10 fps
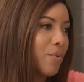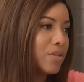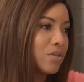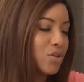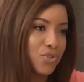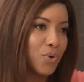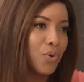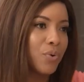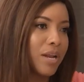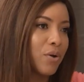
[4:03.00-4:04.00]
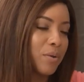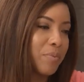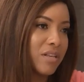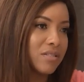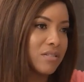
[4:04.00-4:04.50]
went to Soho and I got a
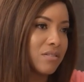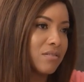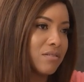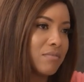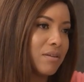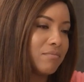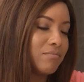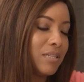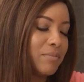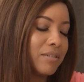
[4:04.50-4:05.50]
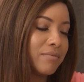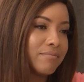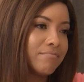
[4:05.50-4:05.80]
piercing on my belly button.